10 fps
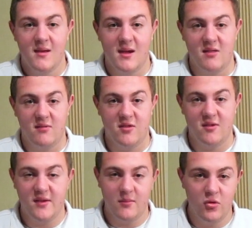as we
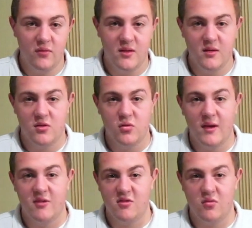start to move into
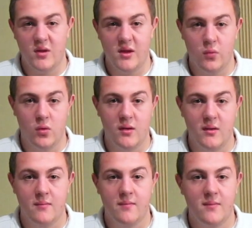
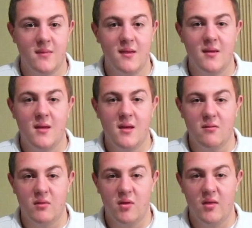2021,
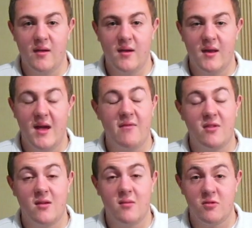people are really going to have
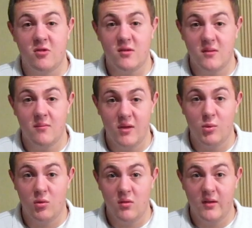to start
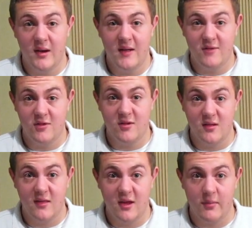to
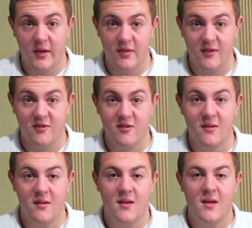think about this.
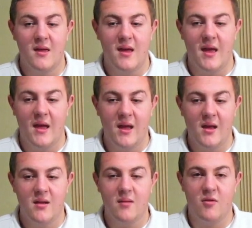
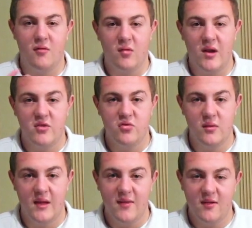And before I
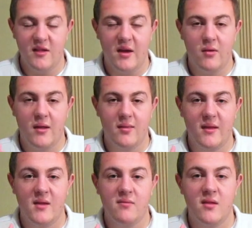truly end this, I want to
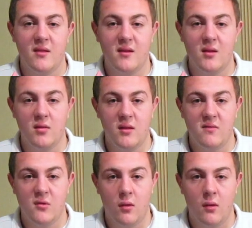leave
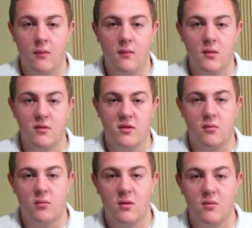you all with a
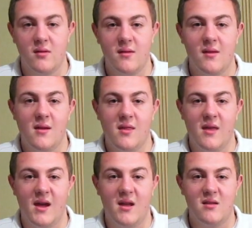quote
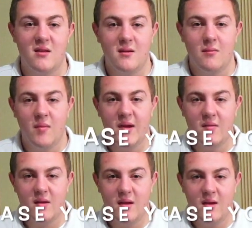that
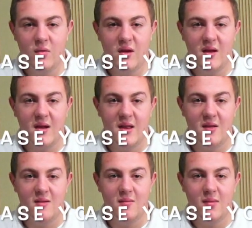might, in a way, kind of